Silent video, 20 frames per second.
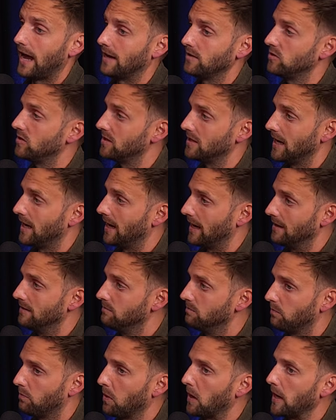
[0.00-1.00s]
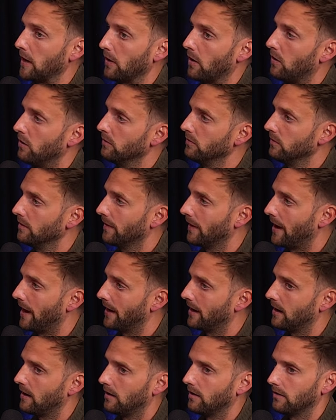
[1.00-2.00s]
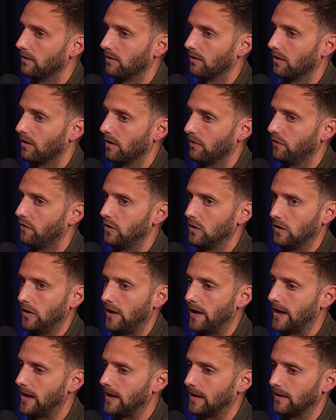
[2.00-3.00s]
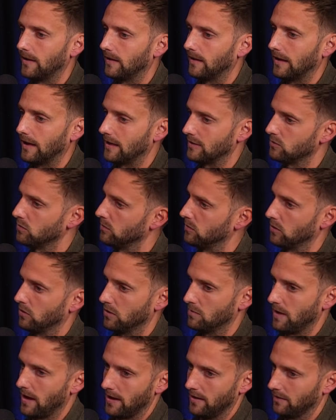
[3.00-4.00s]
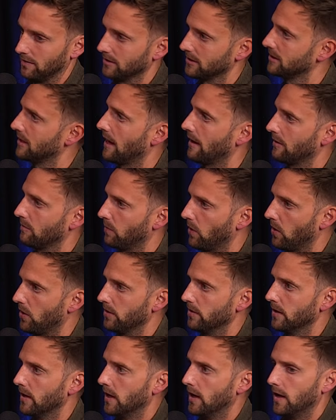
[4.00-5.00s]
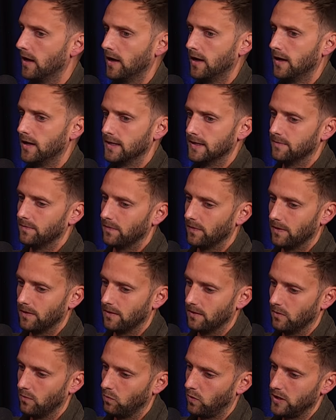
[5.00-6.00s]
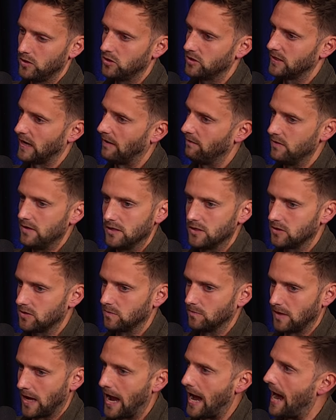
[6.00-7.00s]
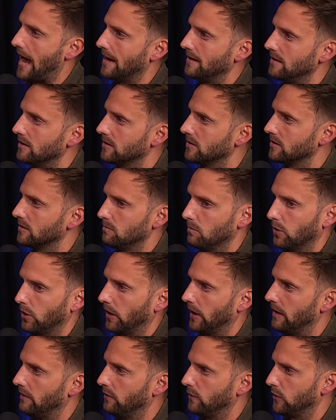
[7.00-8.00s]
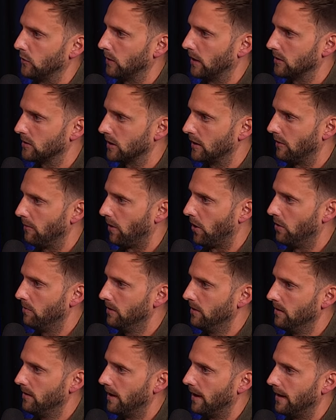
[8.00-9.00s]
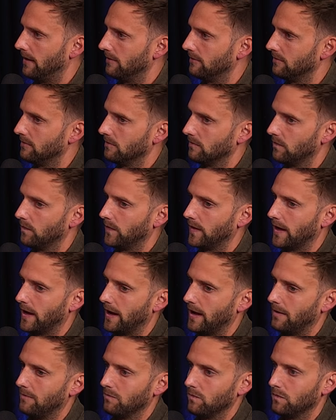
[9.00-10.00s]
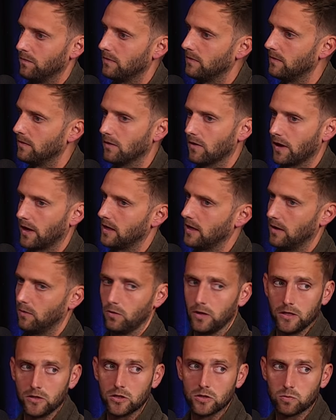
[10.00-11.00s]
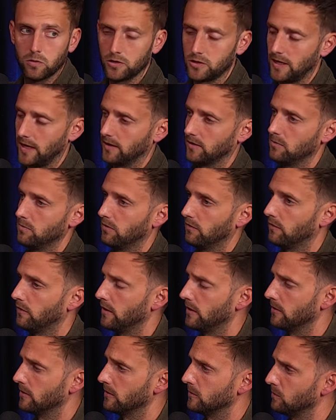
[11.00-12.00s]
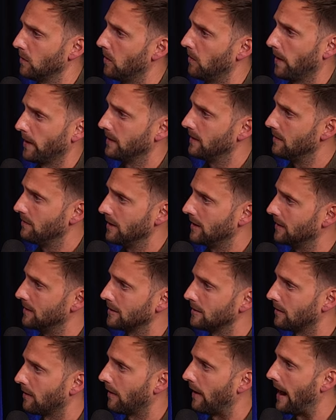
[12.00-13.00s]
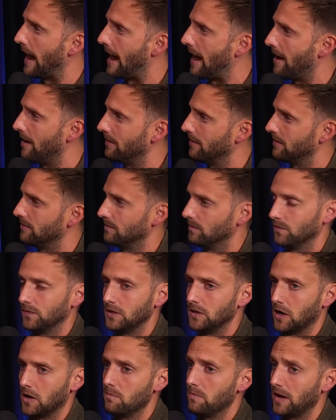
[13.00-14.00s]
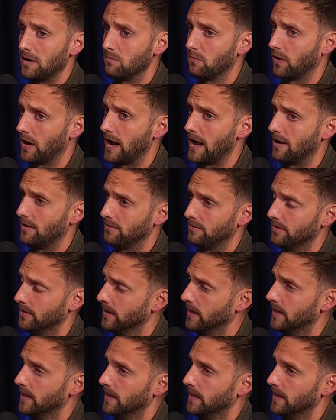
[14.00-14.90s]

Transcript: as you said, bring it on. Like I feel like as we we're talking about at the start of the pod, we just have this hardness and belief to us at the moment, and mm. um, like we just watched that clip of Fritter as well, like giving it to the crowd, and you know Ben Brown.